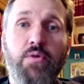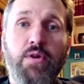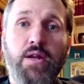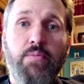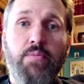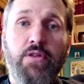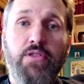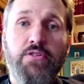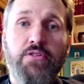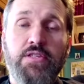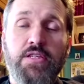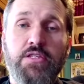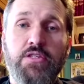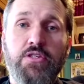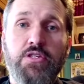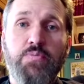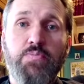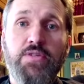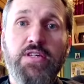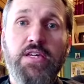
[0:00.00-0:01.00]
brothers and sisters,
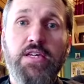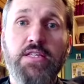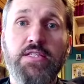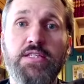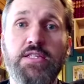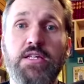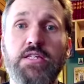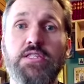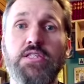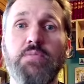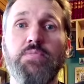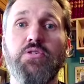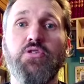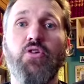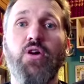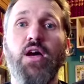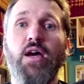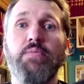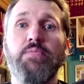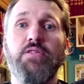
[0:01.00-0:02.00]
please
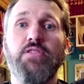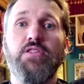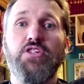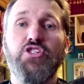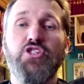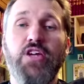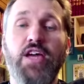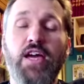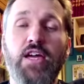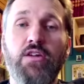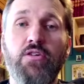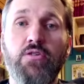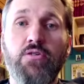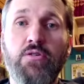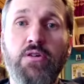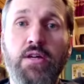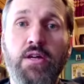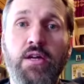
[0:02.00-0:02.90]
subscribe to this channel.